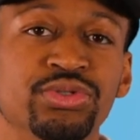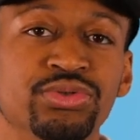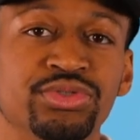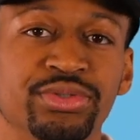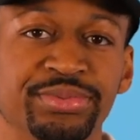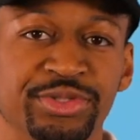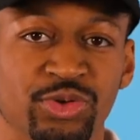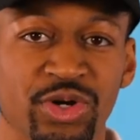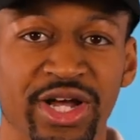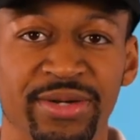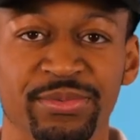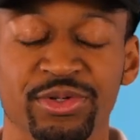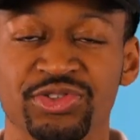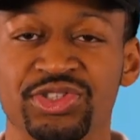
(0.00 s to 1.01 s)
new
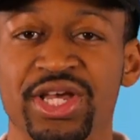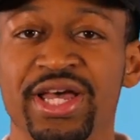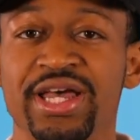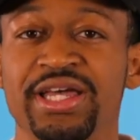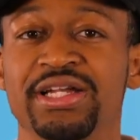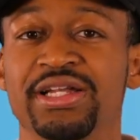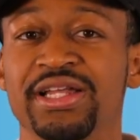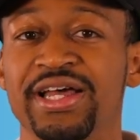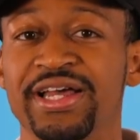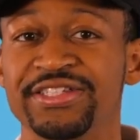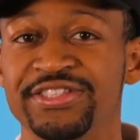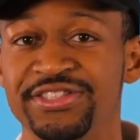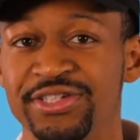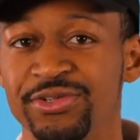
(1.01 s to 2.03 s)
subscribers in the
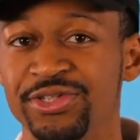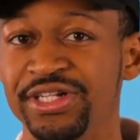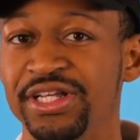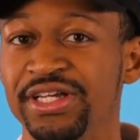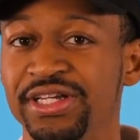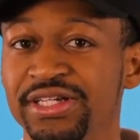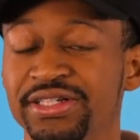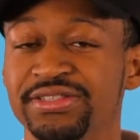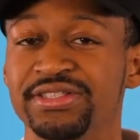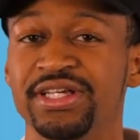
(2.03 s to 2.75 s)
last 30 days.